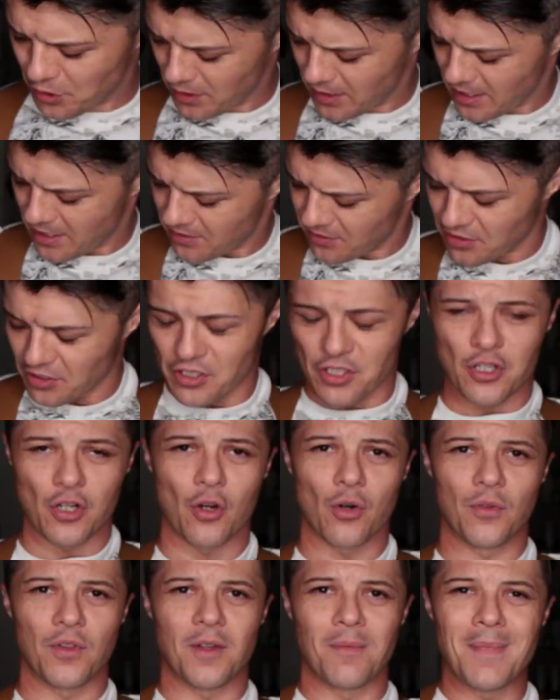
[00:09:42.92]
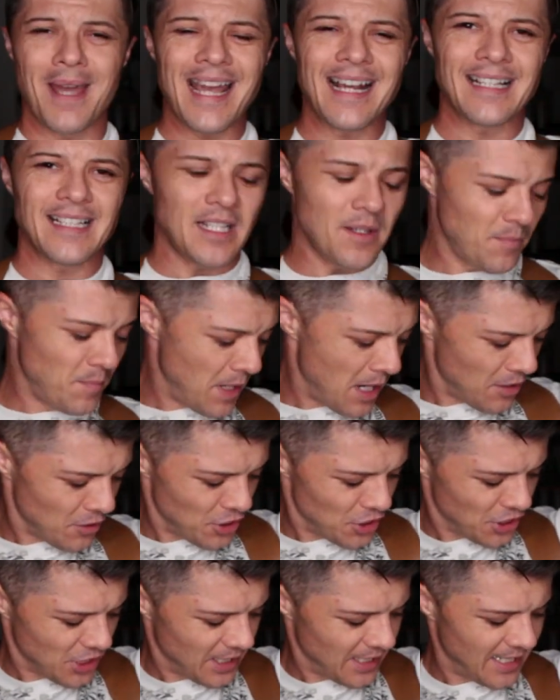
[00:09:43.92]
together, so the magazine
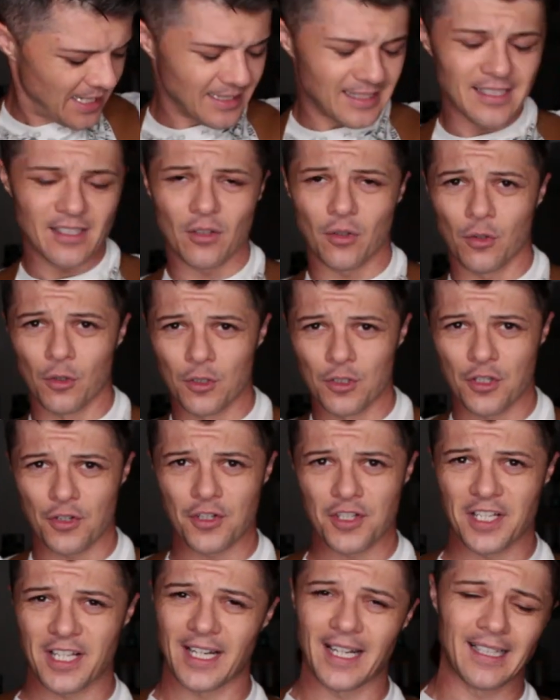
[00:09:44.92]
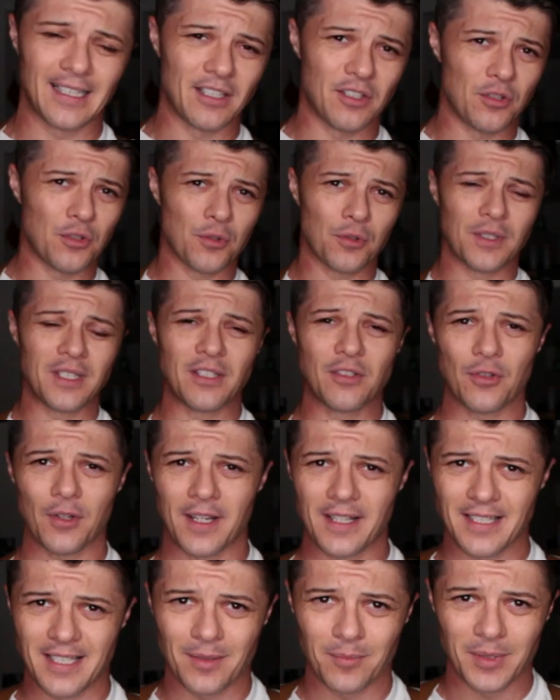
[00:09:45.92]
pouch is connected, the holster is connected, you don't need
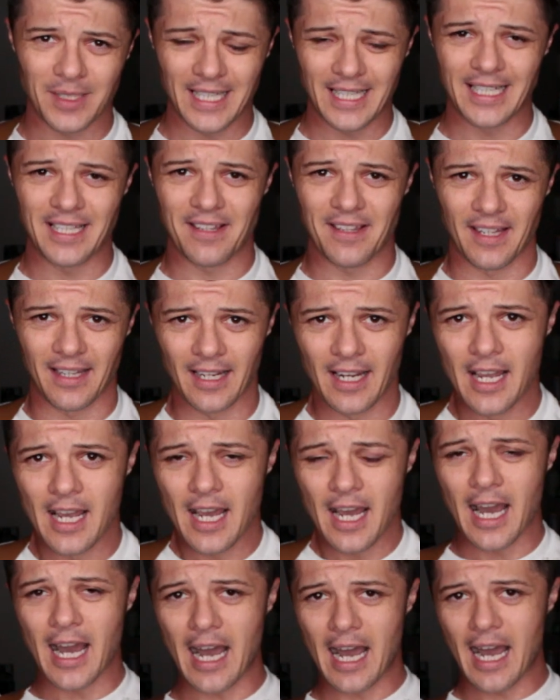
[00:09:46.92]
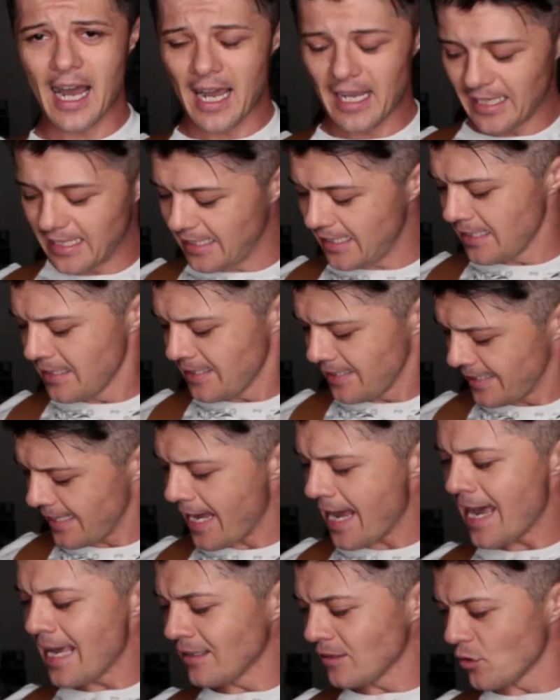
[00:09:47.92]
to assemble anything. Uh, it is
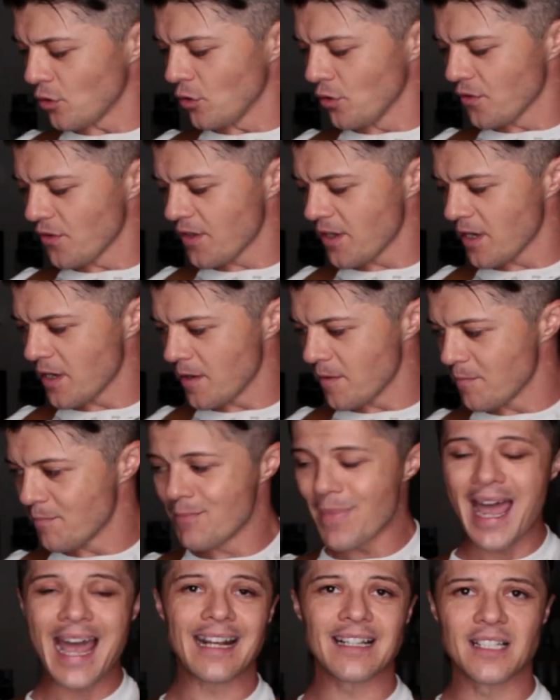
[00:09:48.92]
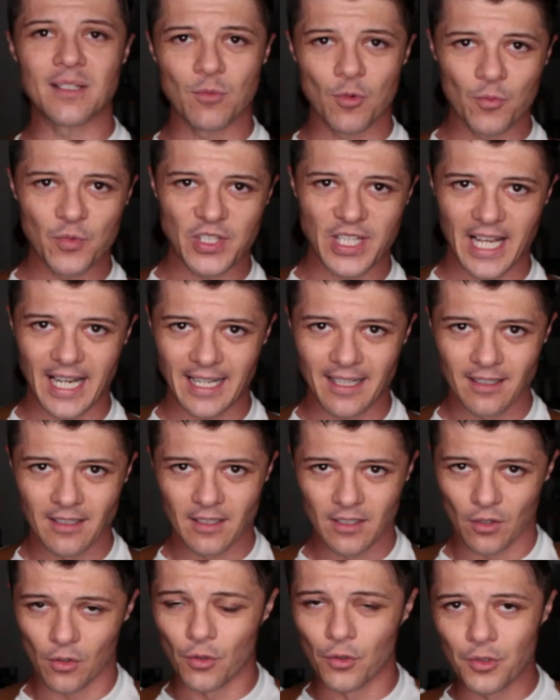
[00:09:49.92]
set on the maximum setting,
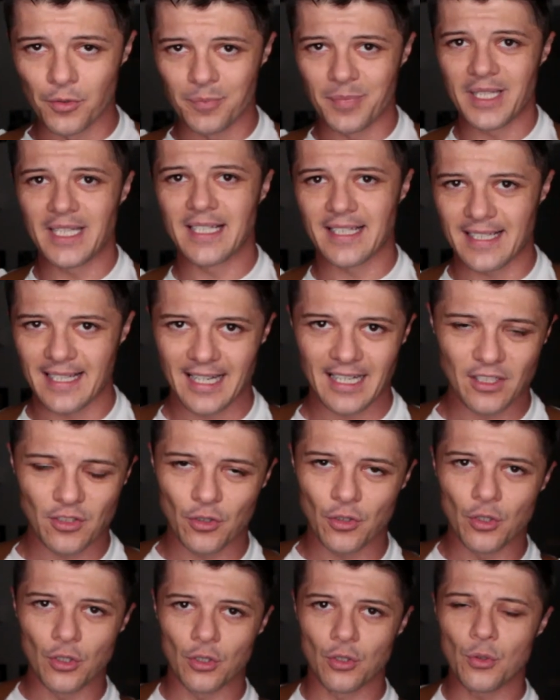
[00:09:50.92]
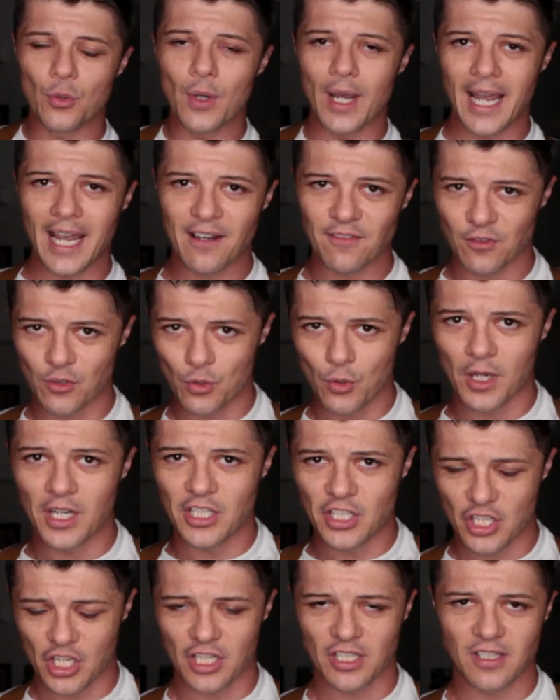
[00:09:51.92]
on the biggest setting, so you do have to
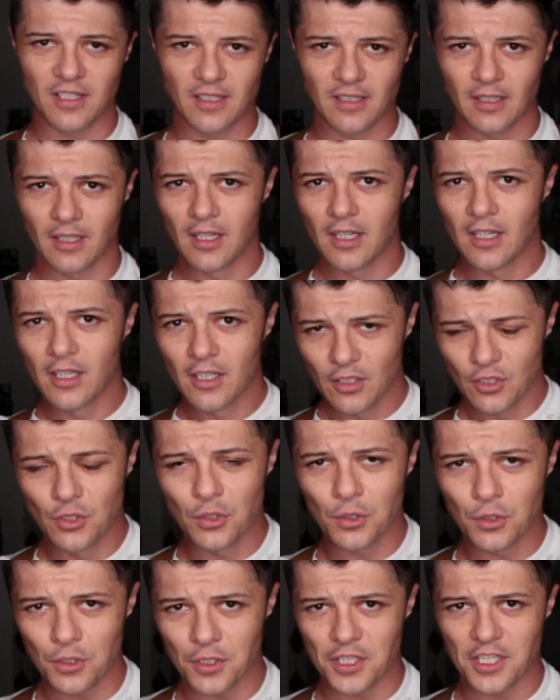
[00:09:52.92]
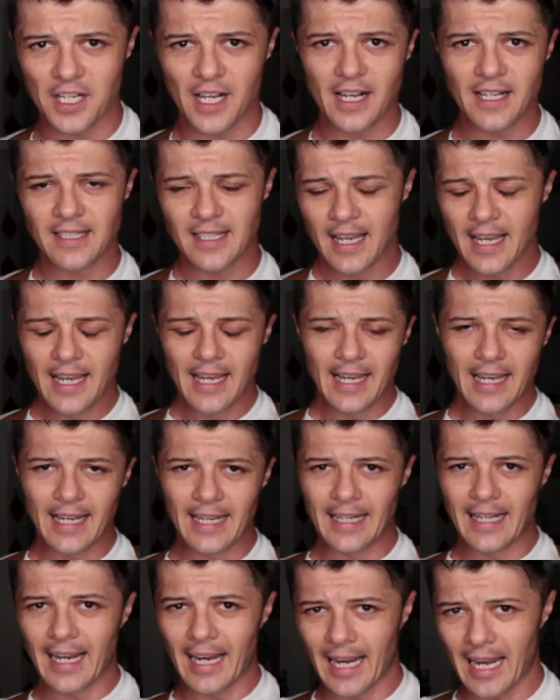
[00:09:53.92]
adjust it to your size.
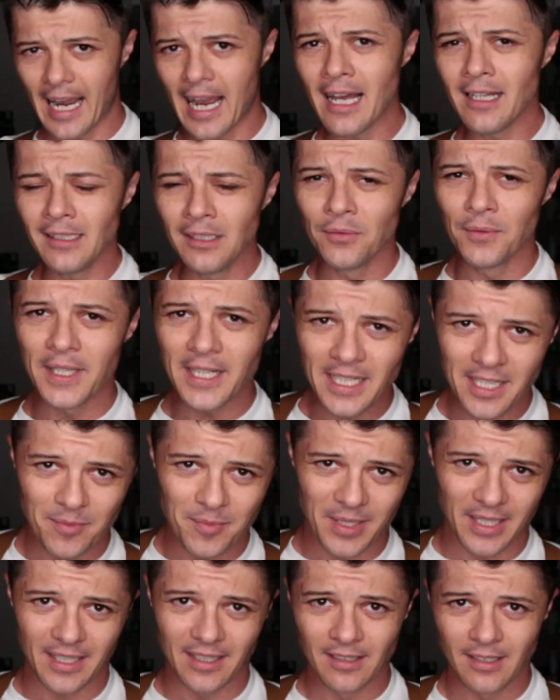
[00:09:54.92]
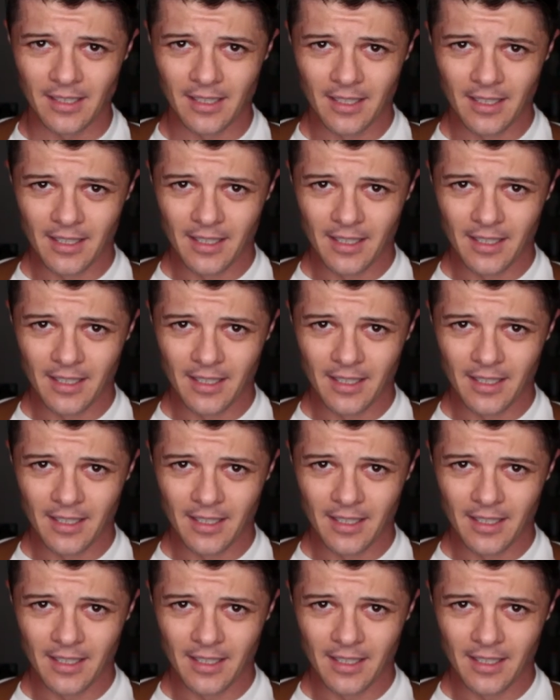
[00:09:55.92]
And I highly recommend